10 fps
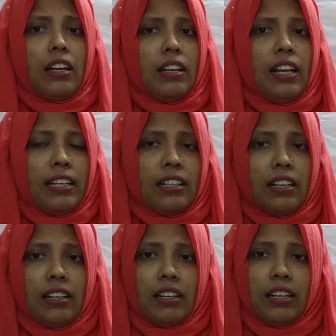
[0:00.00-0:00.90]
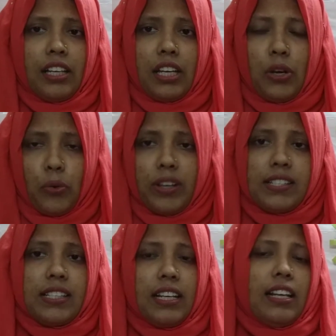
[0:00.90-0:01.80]
Like
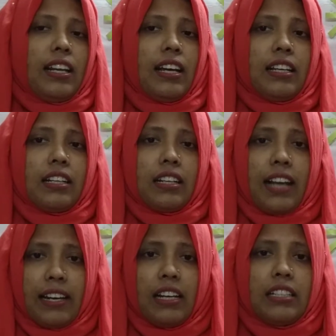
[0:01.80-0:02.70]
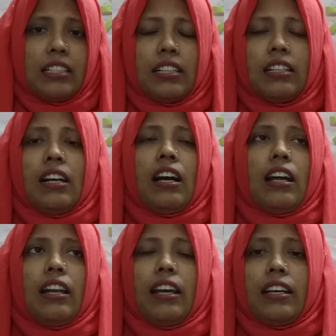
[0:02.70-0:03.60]
USA, like Canada,
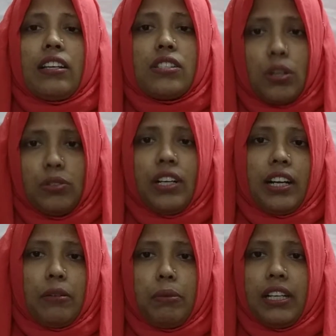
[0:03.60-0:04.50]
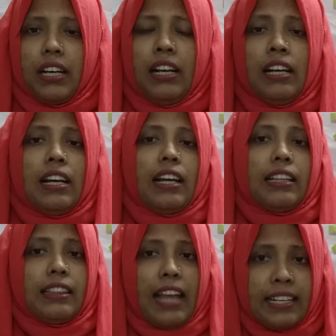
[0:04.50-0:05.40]
like Saudi Arabia,
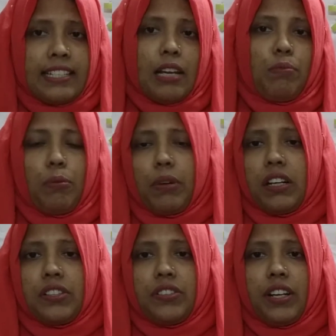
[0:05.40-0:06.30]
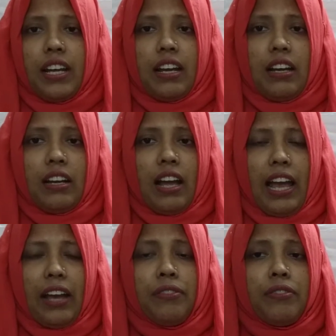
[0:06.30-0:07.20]
that type of country
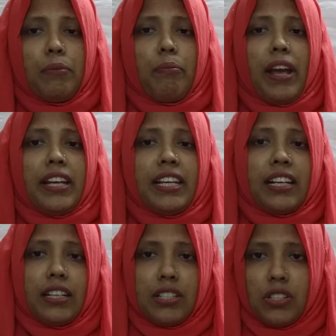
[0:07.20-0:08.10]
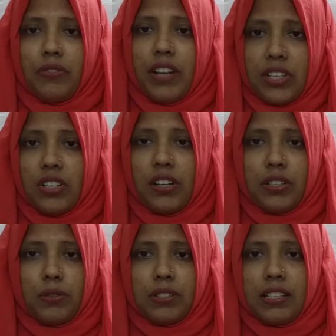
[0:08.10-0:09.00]
have many kinds of natural
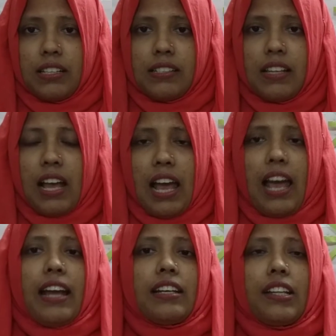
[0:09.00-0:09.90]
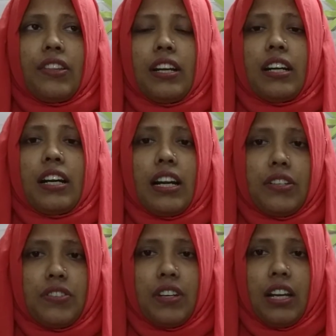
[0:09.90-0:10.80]
resources, and their
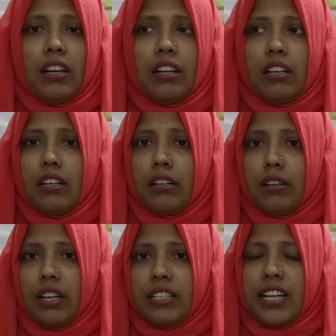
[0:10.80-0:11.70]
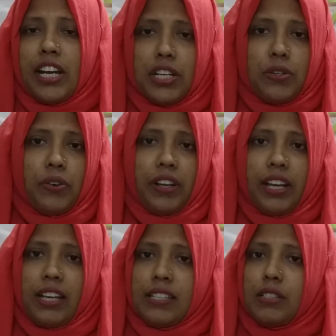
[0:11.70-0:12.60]
country territory
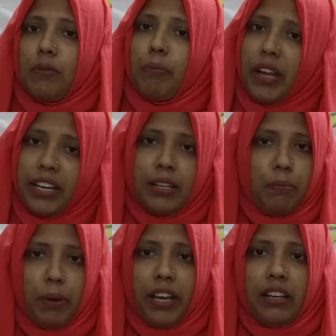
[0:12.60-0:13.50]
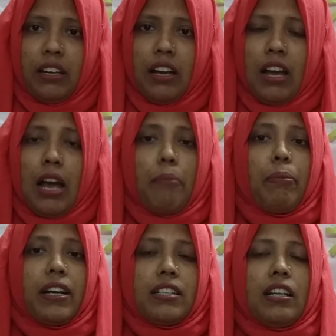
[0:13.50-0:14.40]
is very big,
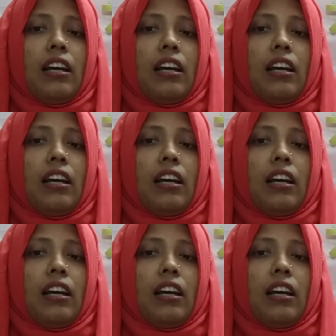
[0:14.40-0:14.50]
but